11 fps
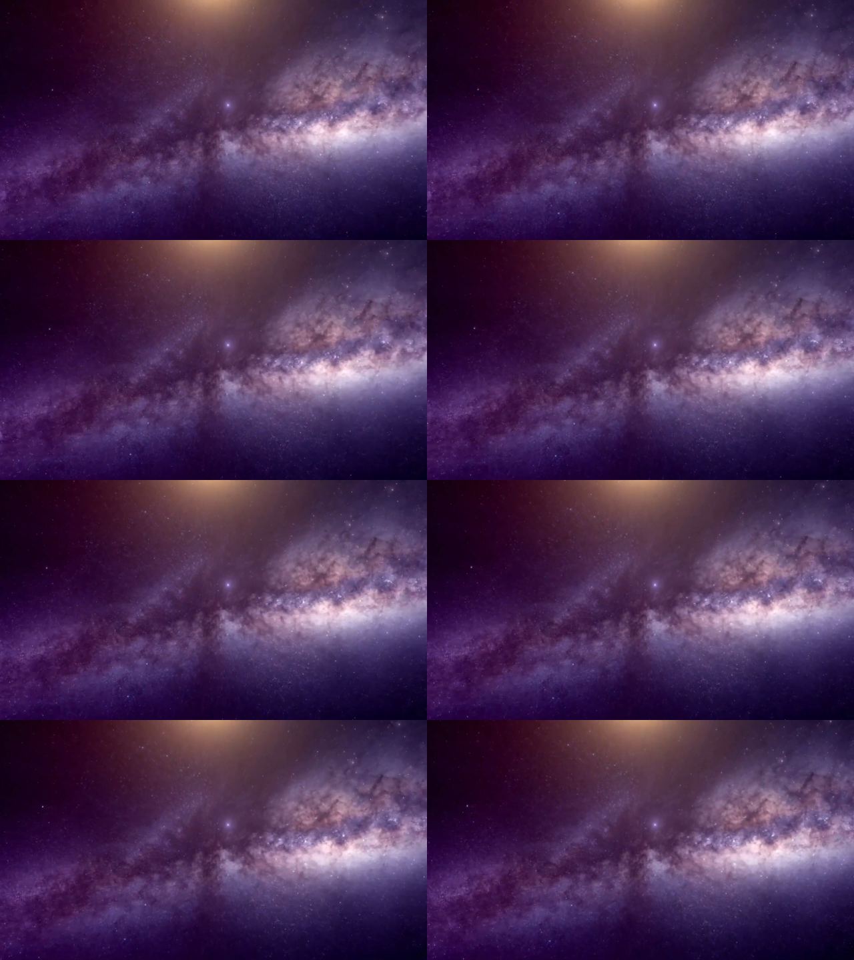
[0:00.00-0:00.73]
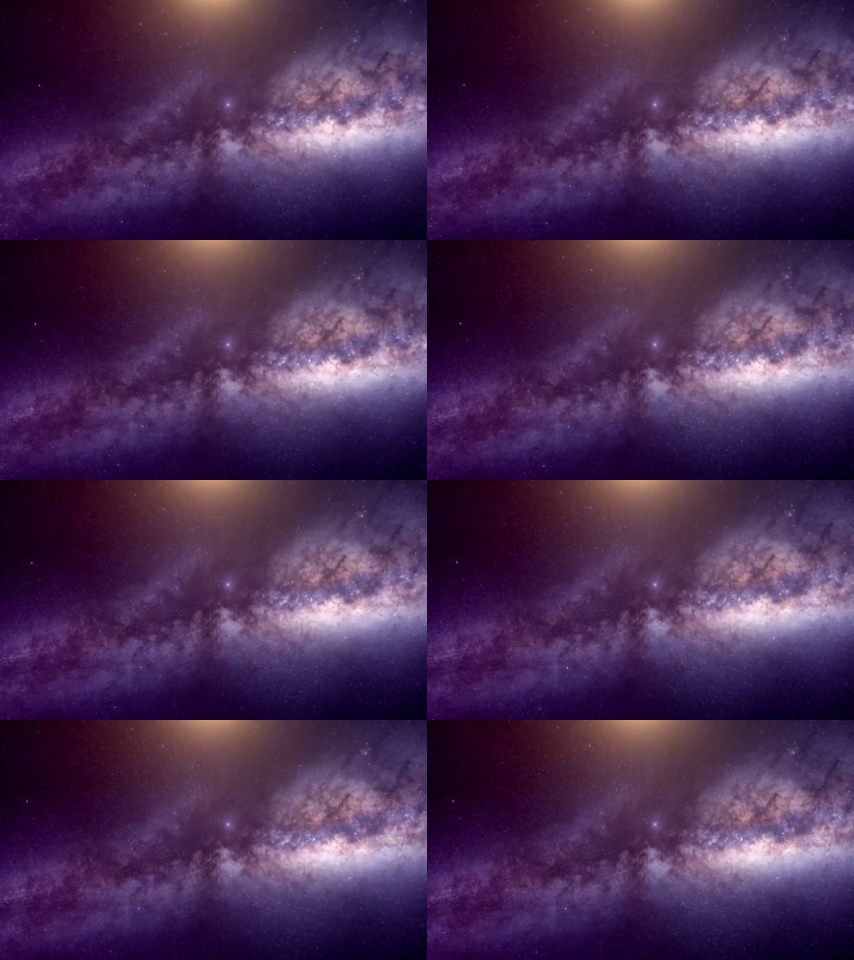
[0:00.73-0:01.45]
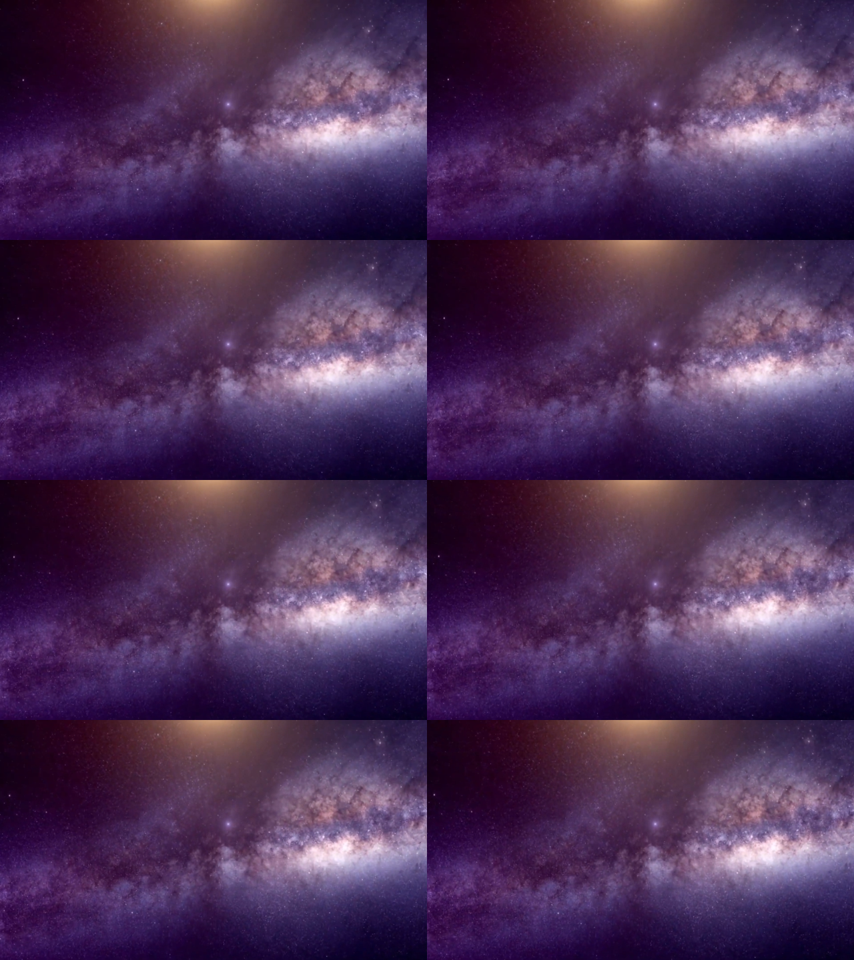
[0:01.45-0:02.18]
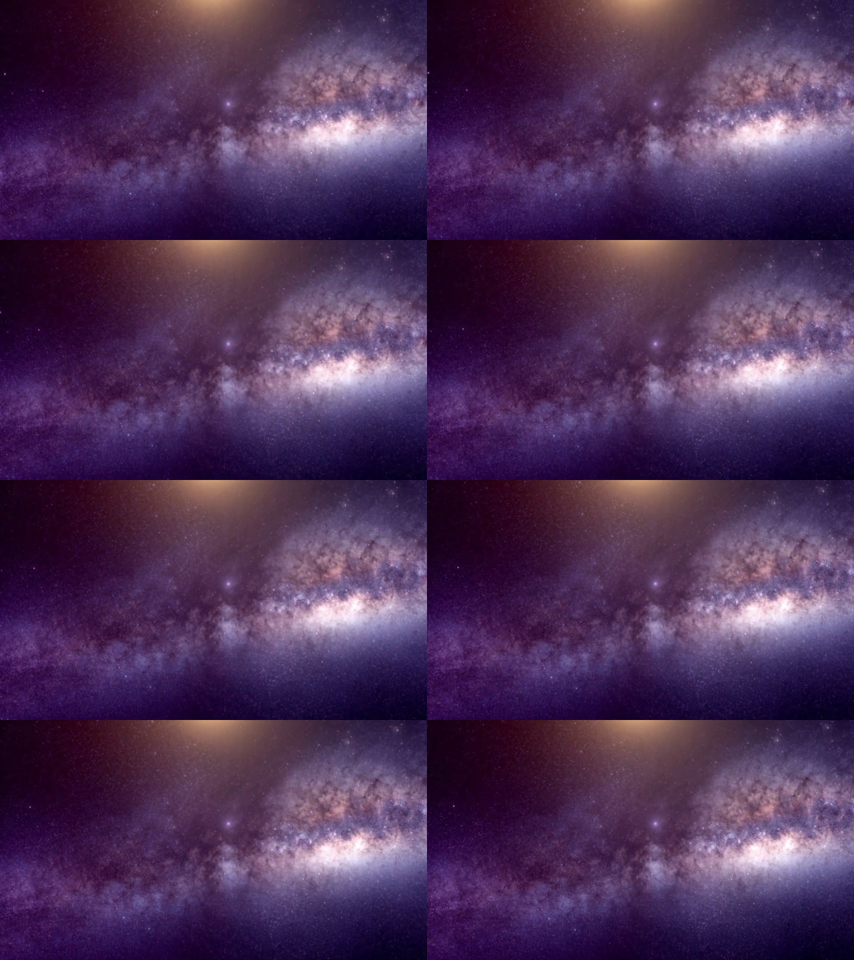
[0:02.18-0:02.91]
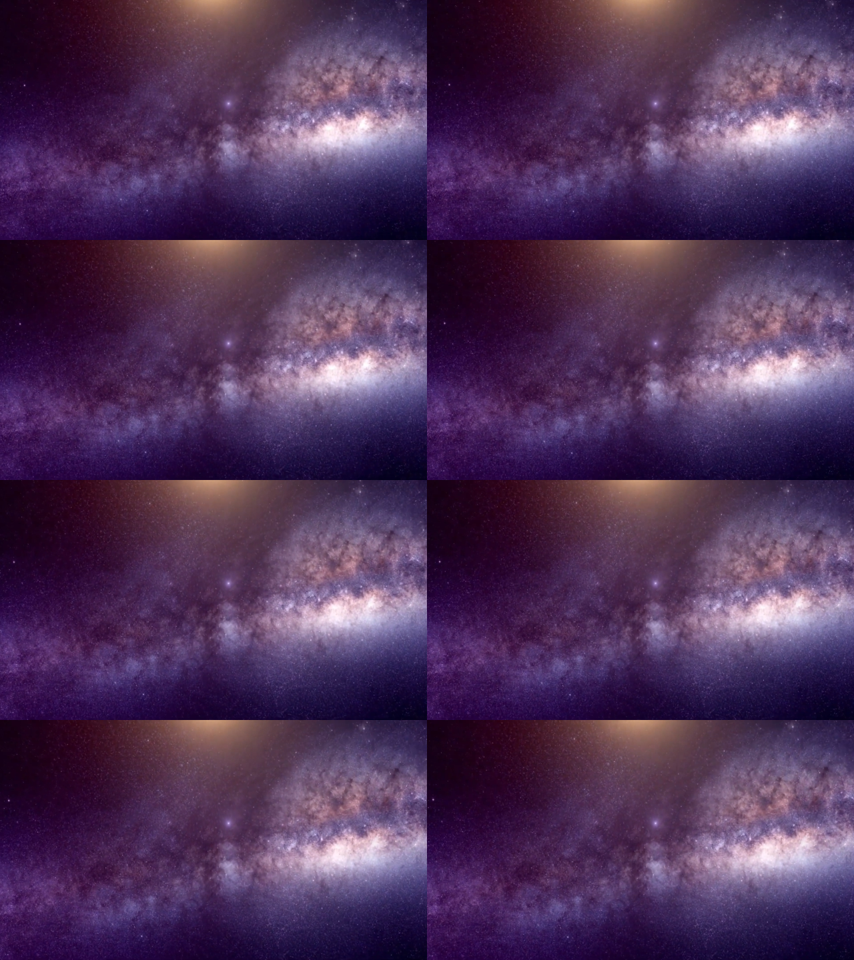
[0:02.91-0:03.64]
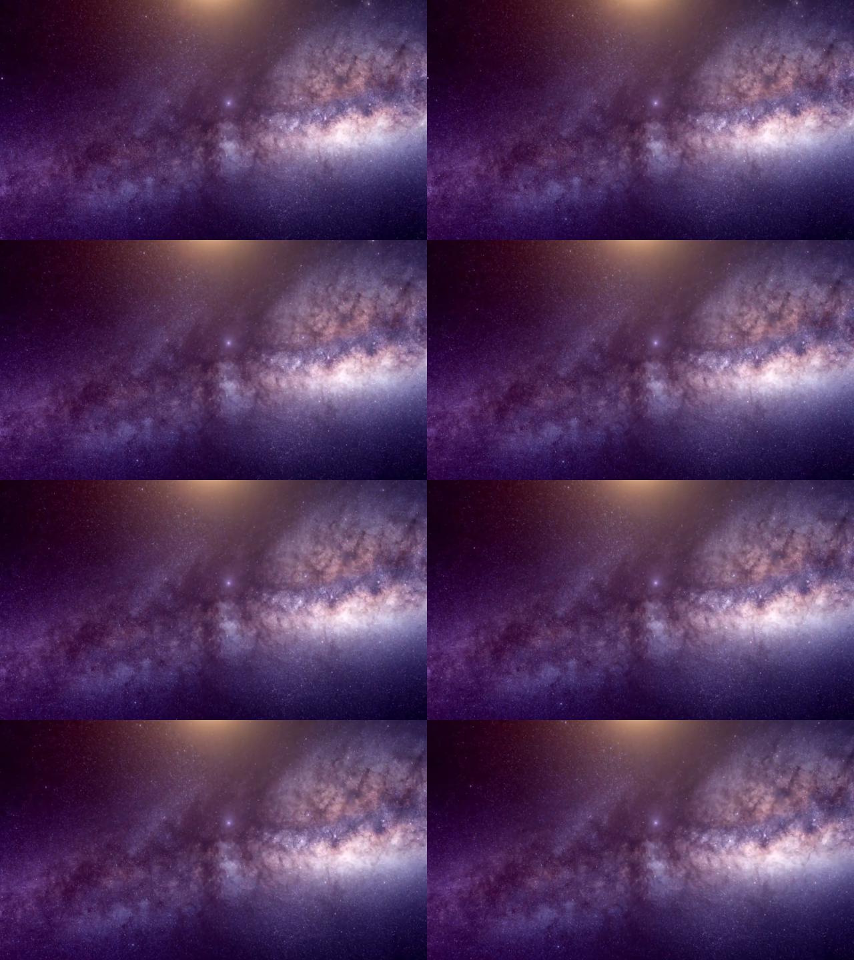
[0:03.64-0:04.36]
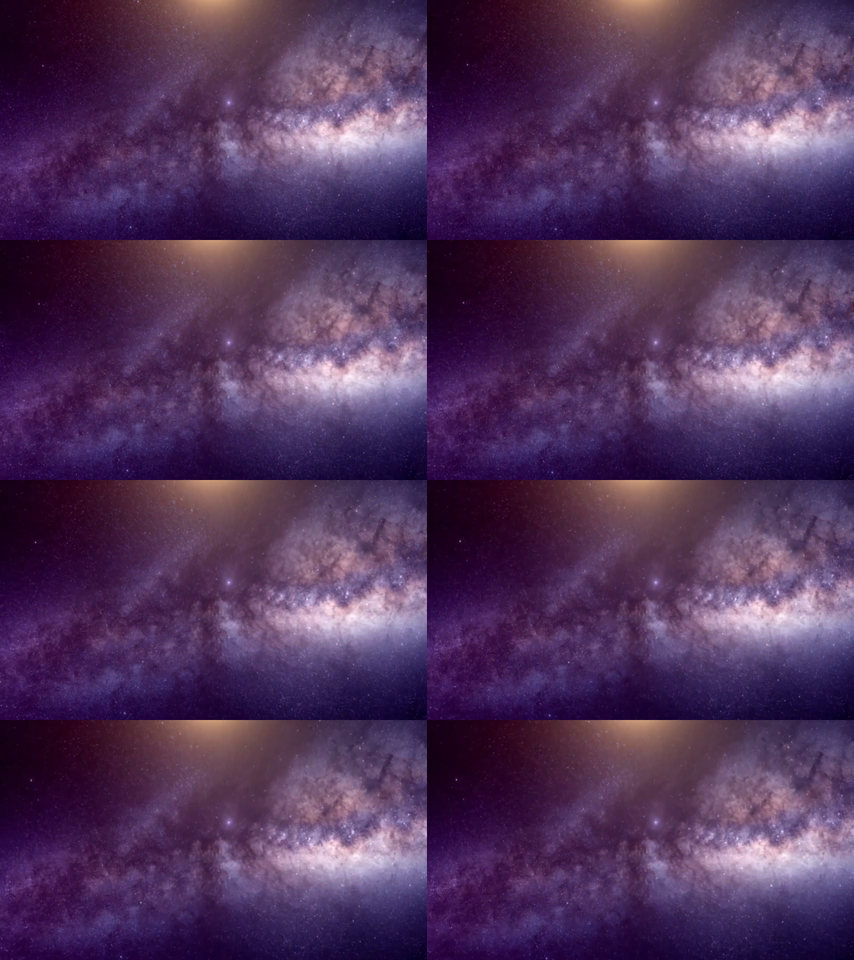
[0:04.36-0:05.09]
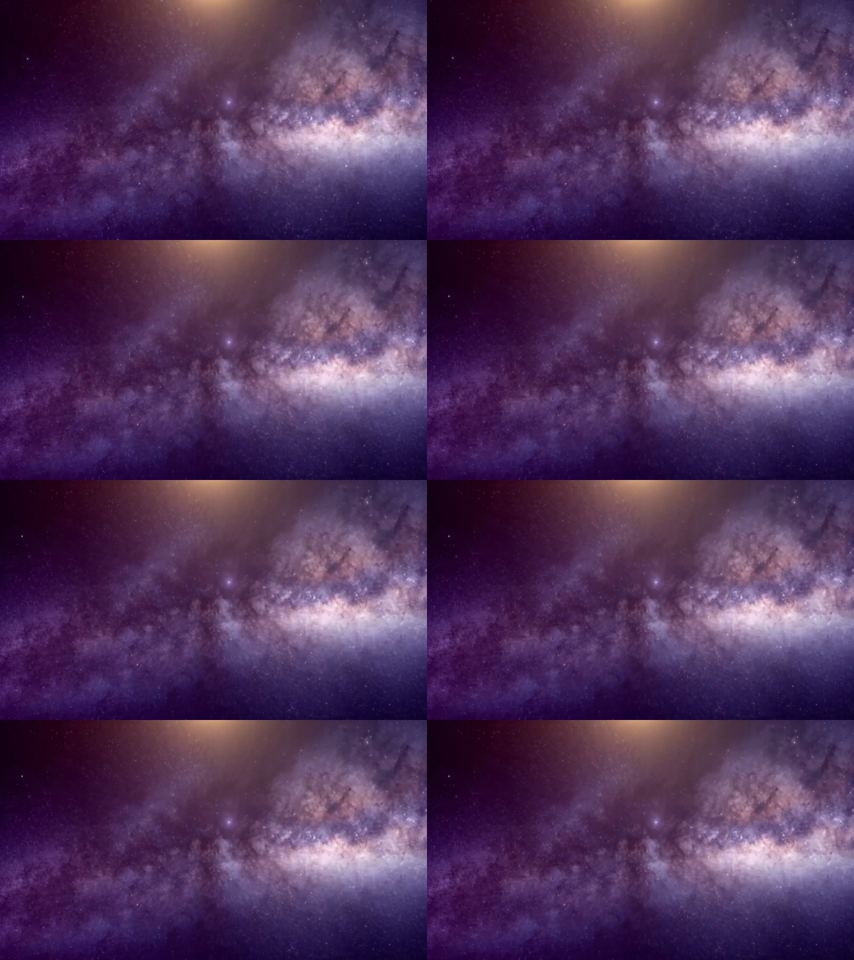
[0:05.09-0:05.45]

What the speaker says: [unreadable: no face in view]